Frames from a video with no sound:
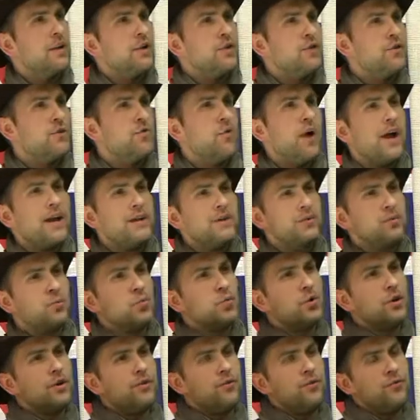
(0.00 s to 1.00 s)
the right
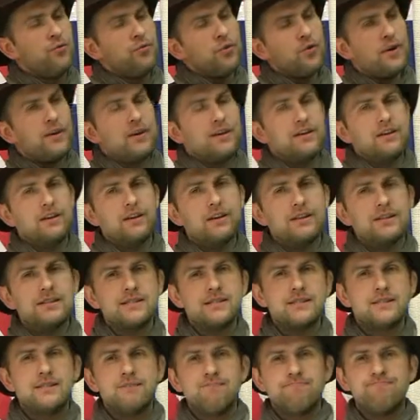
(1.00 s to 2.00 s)
word for it.
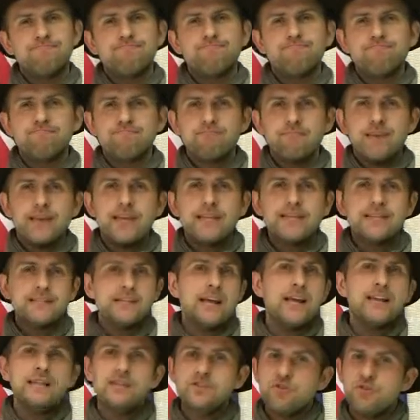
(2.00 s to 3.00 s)
It's
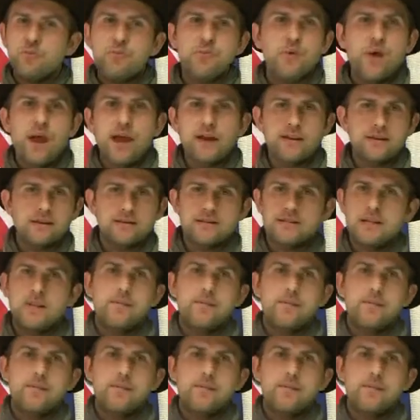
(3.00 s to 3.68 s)
extensive practice.